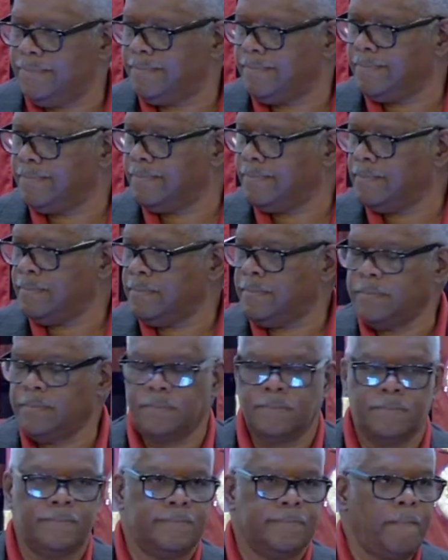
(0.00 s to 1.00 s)

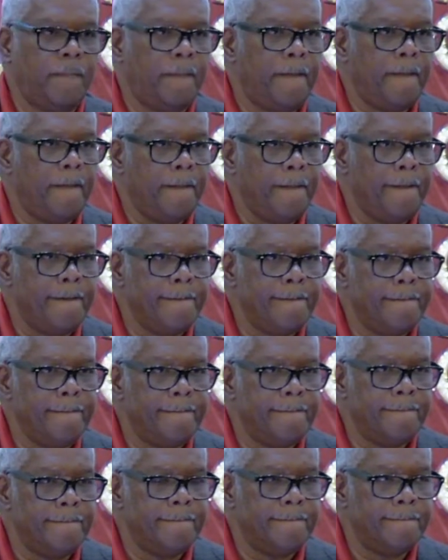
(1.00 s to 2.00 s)

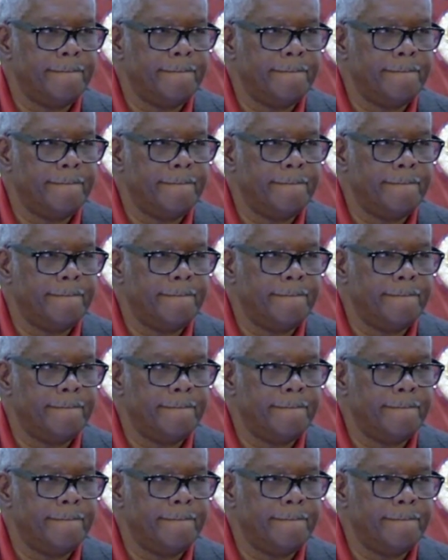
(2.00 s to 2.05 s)
[no speech]